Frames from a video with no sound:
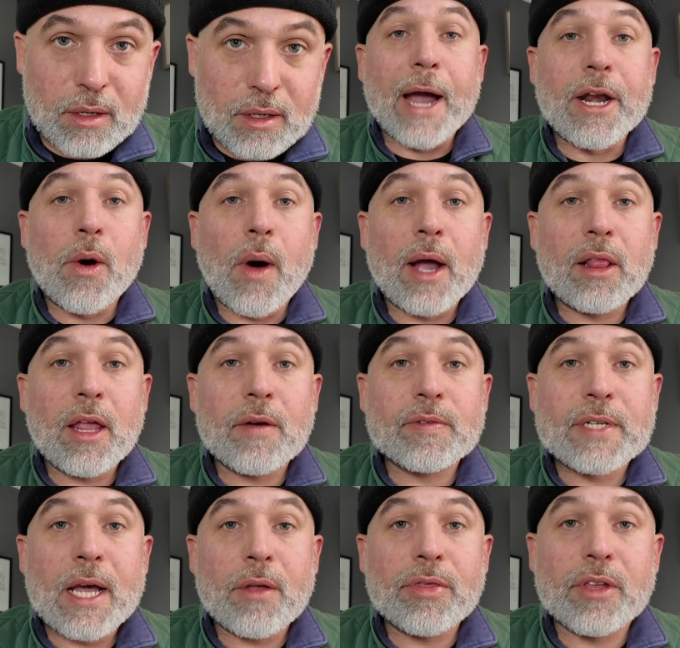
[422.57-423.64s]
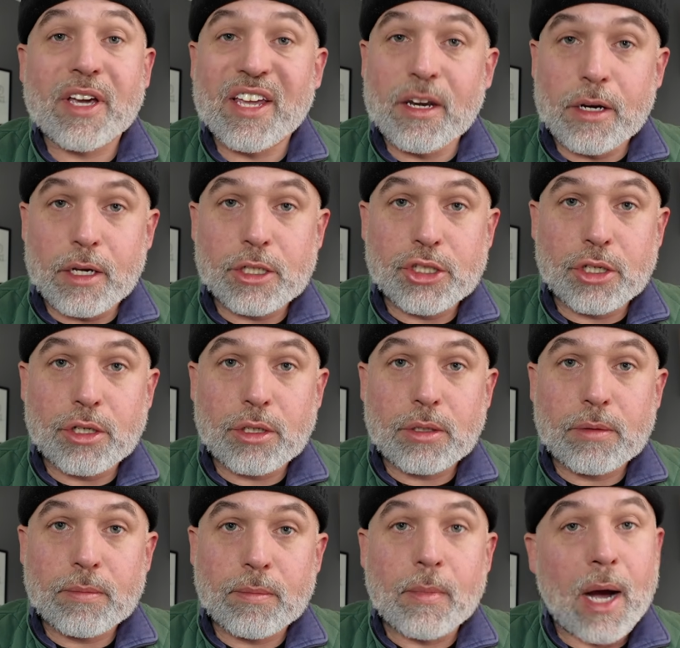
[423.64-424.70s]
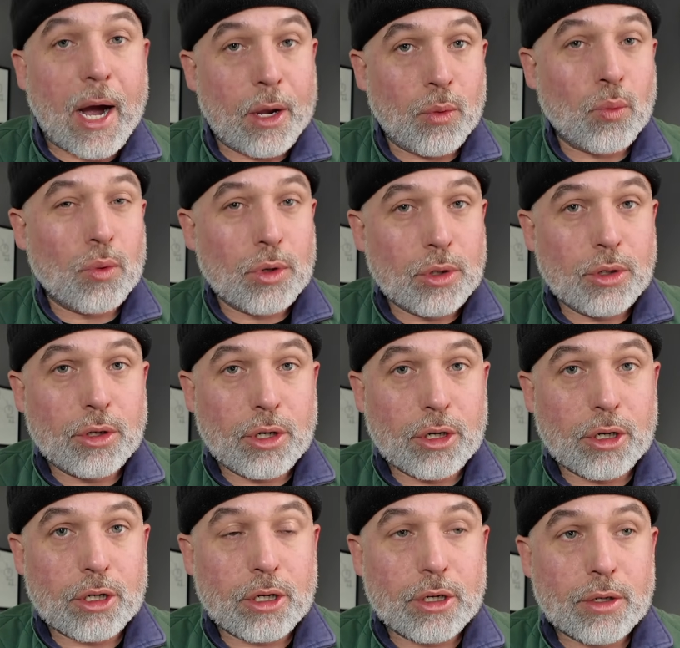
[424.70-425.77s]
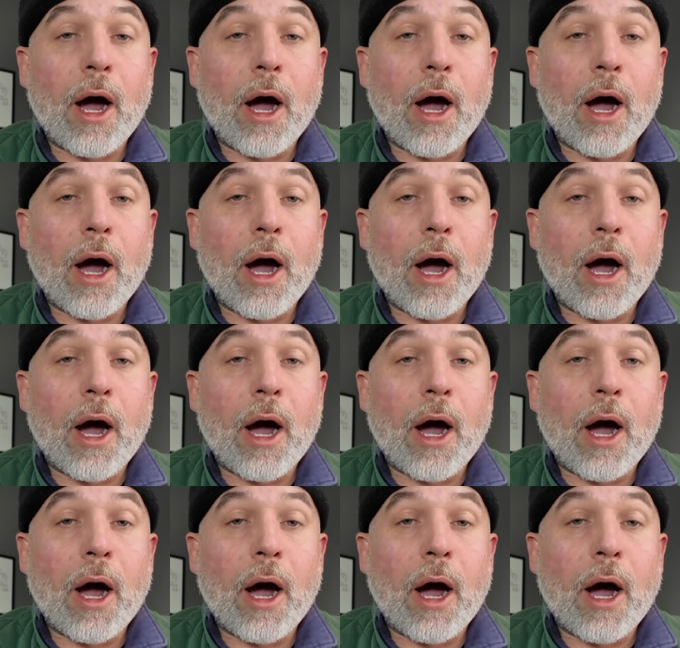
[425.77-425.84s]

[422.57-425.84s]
I know I left out the conditional, I would cook.